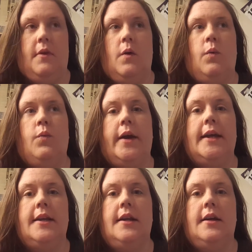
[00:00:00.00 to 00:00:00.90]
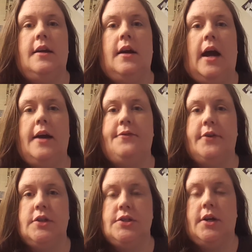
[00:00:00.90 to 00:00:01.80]
when I
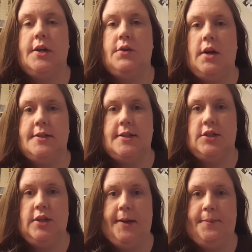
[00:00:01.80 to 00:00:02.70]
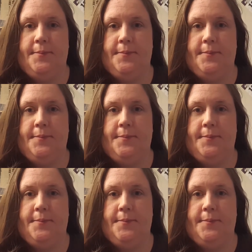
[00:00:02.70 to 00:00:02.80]
first started cross stitching,